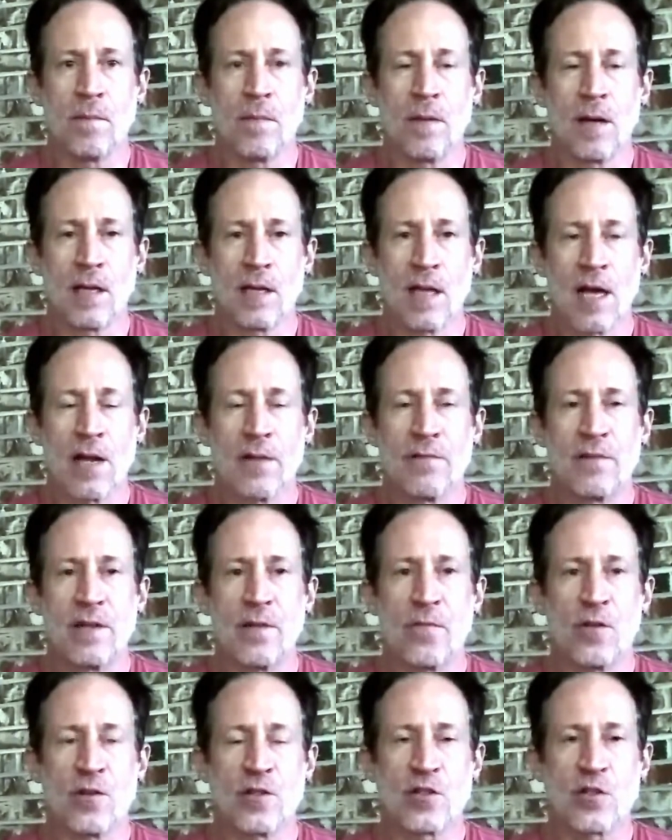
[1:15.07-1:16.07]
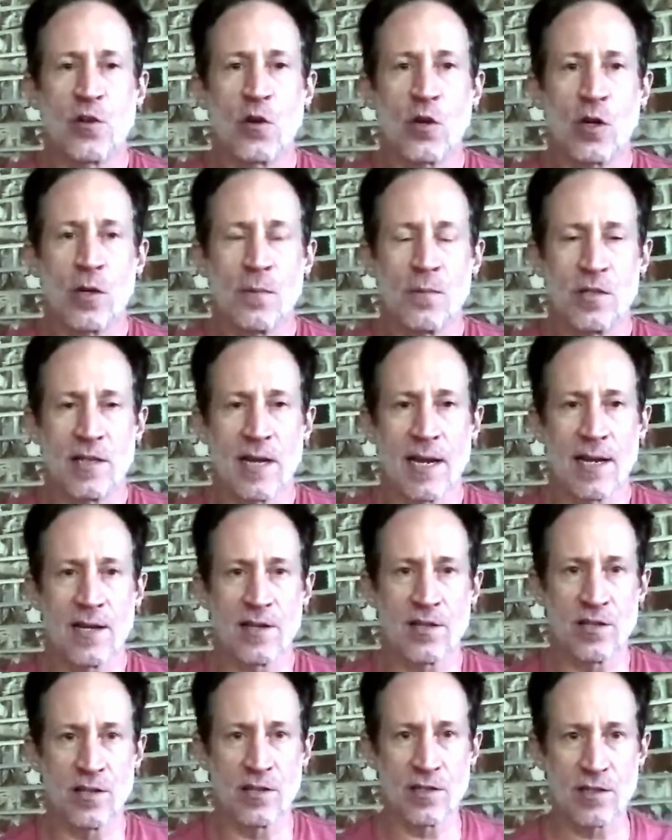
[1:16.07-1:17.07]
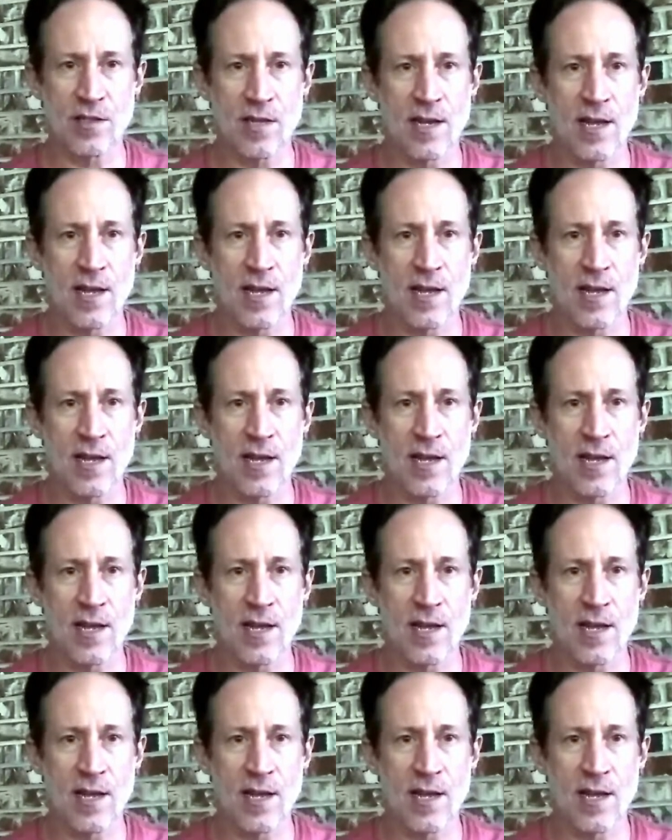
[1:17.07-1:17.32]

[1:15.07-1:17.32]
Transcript: a lot of different circumstances